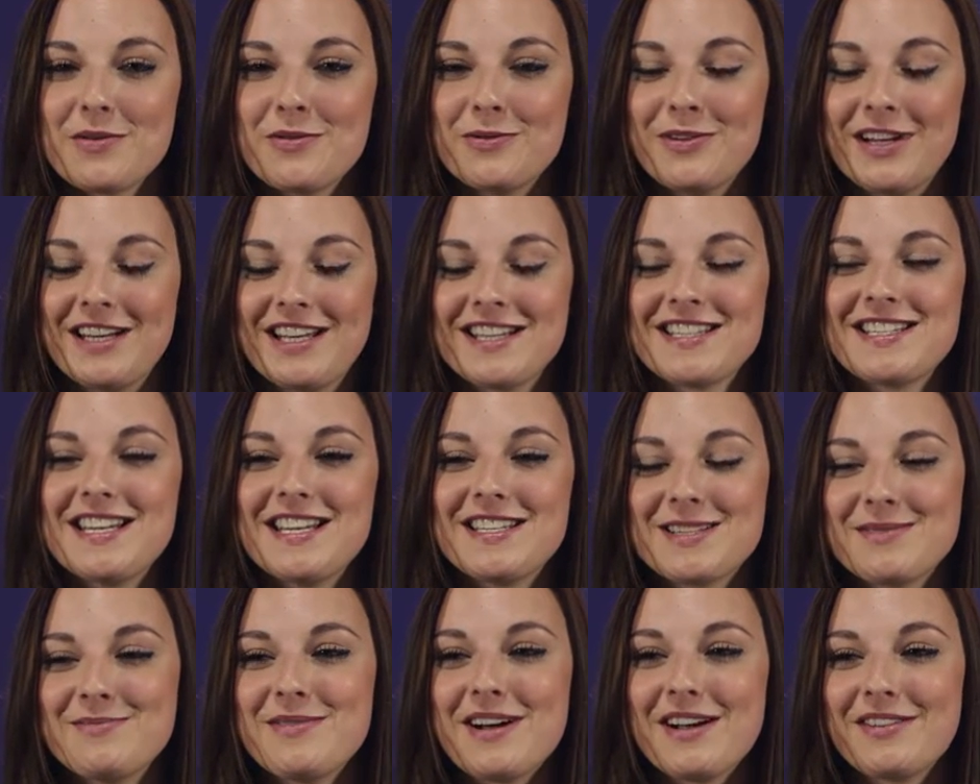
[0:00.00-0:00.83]
When I said
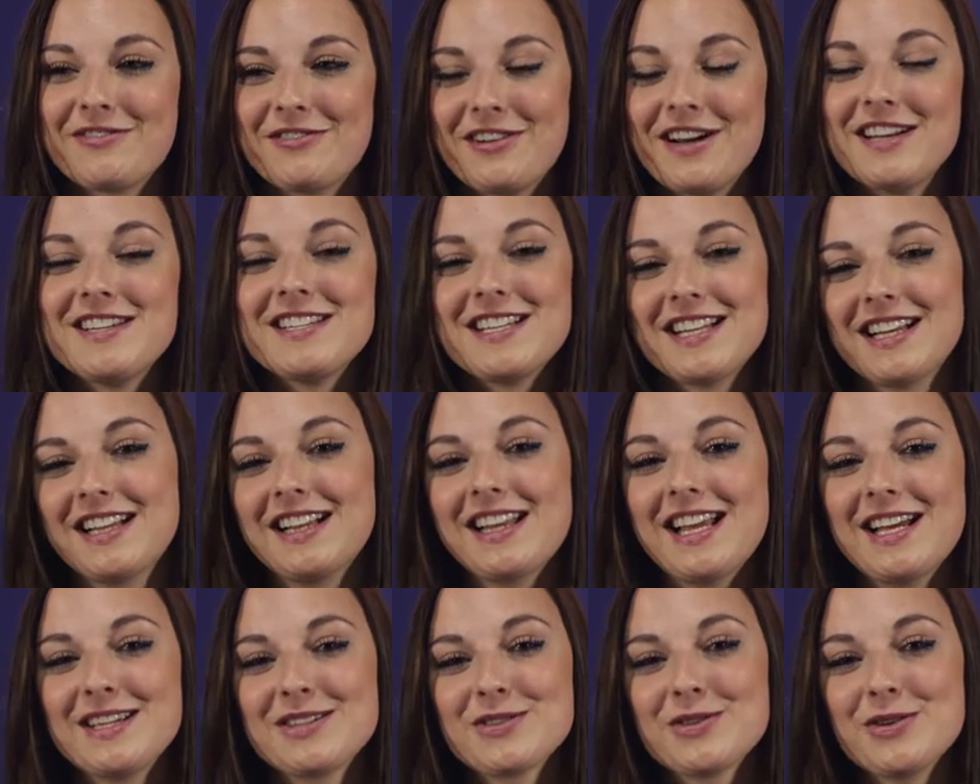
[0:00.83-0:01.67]
to my friend in
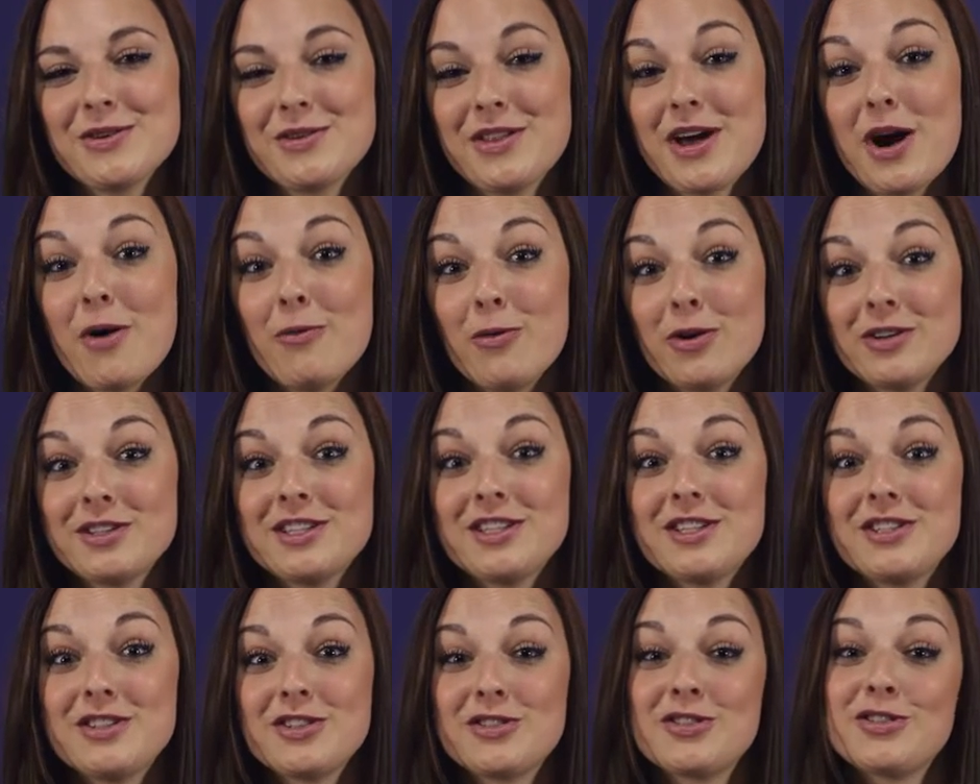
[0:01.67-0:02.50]
Glasgow that I
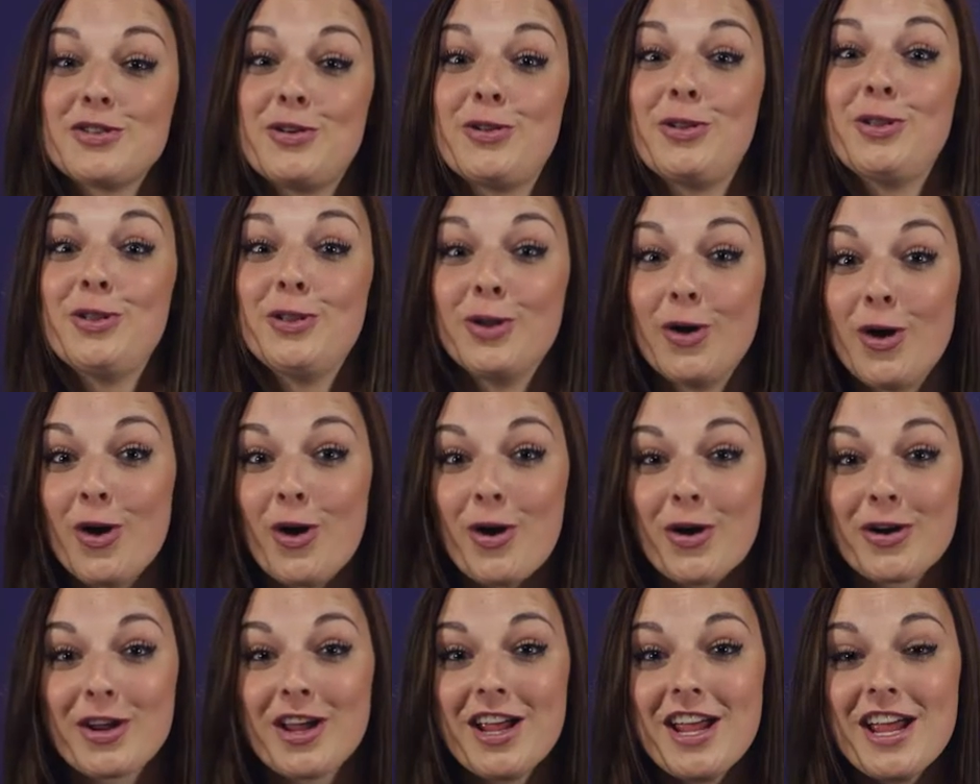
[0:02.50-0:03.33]
wanted to do
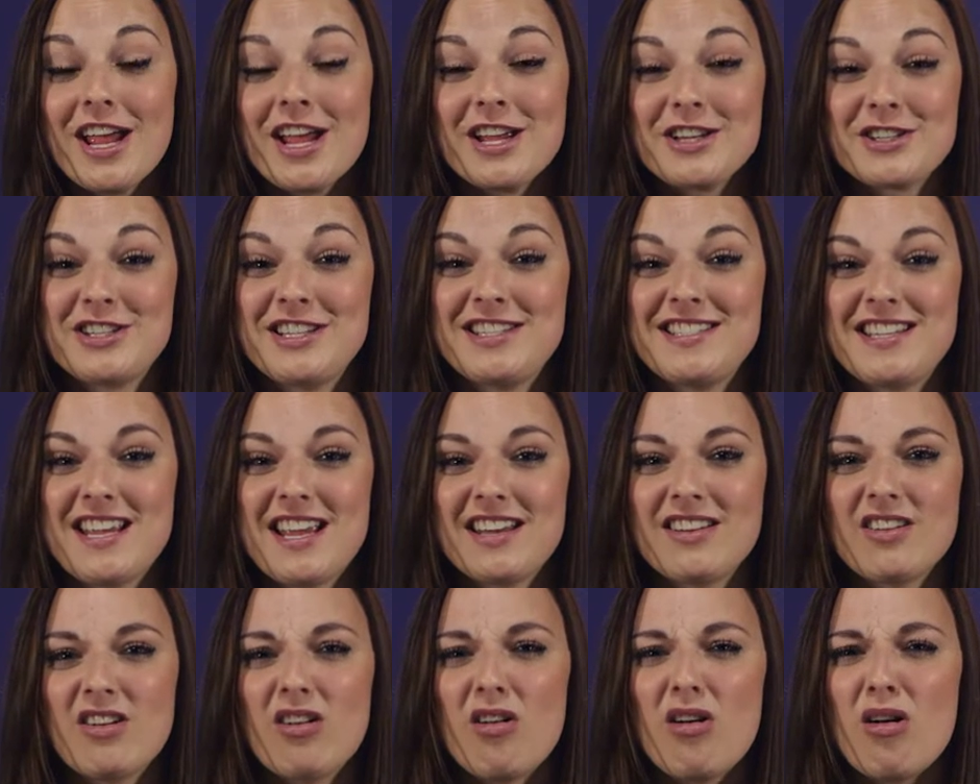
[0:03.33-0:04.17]
law, she
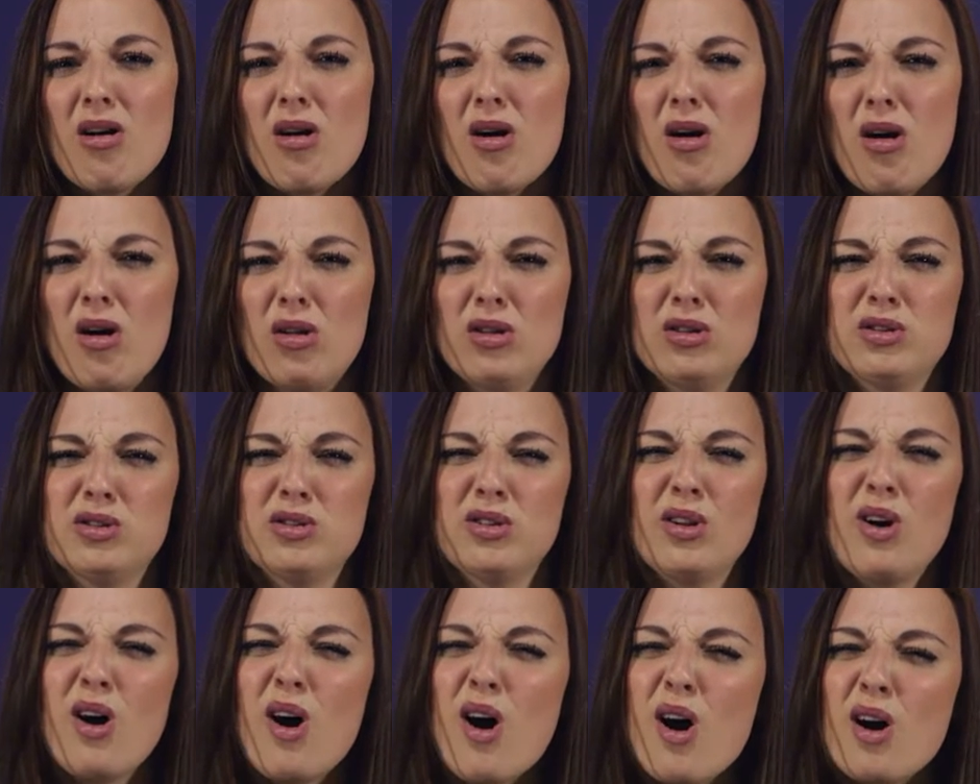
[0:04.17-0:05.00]
said, "Oh,
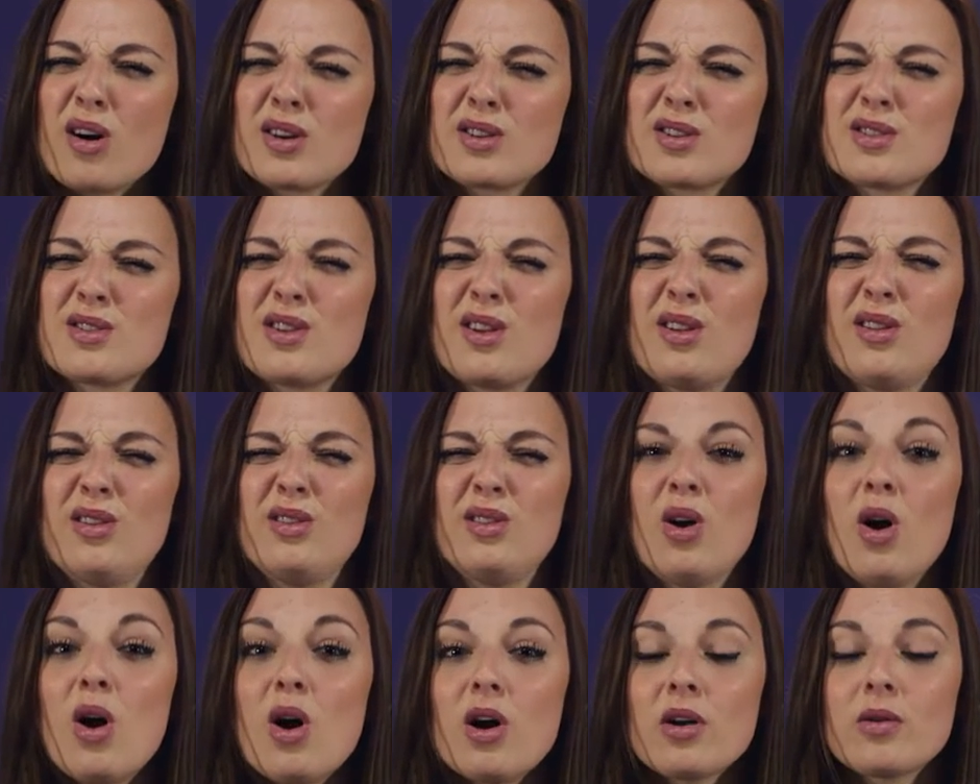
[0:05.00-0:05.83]
locks the
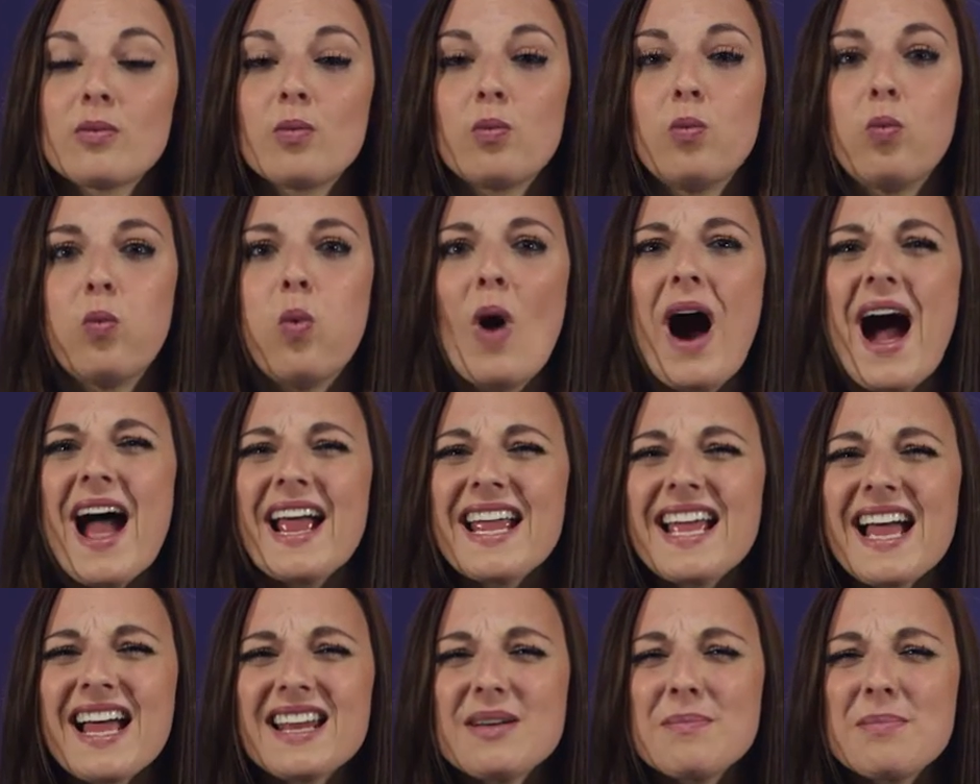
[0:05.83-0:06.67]
law.
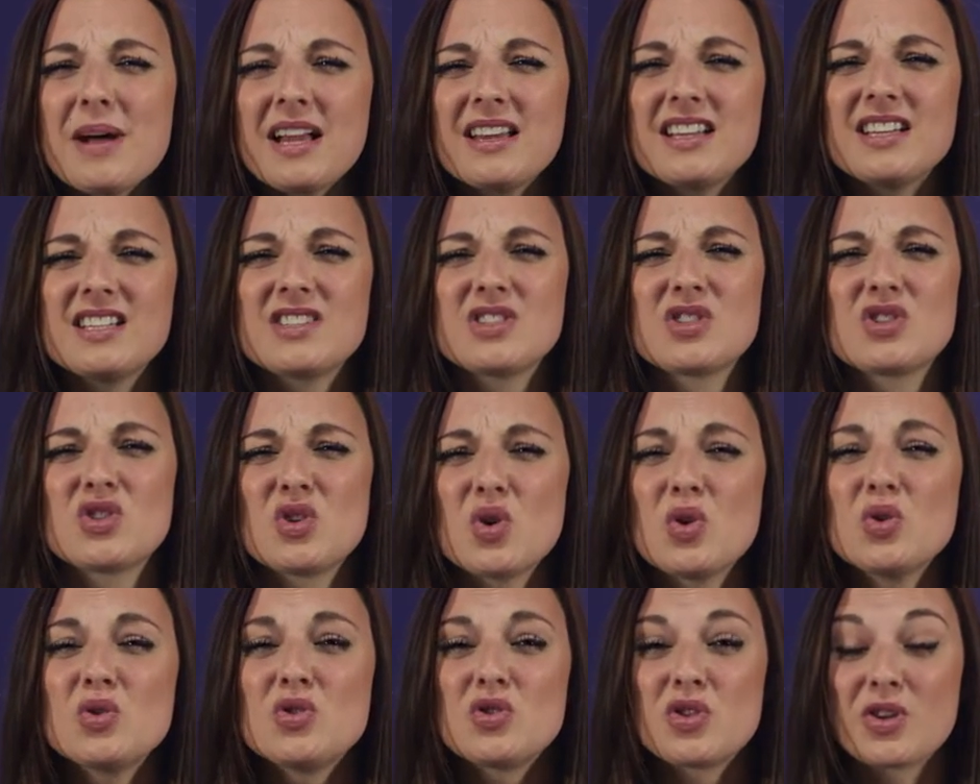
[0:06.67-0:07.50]
Why, Annabel? It's
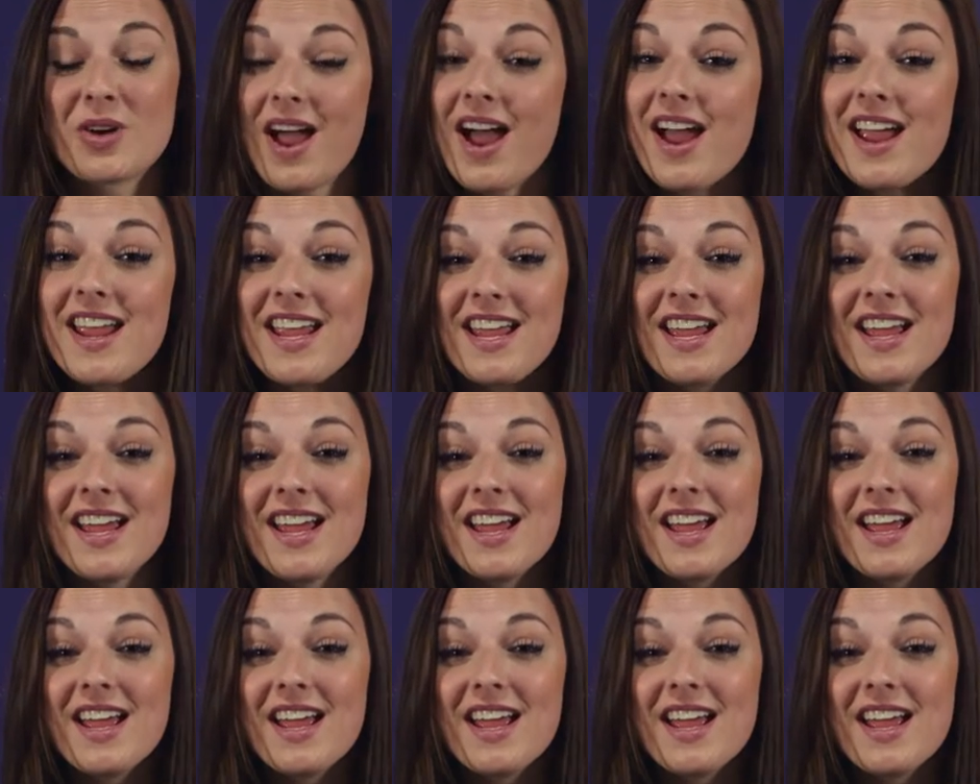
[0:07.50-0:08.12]
so dry."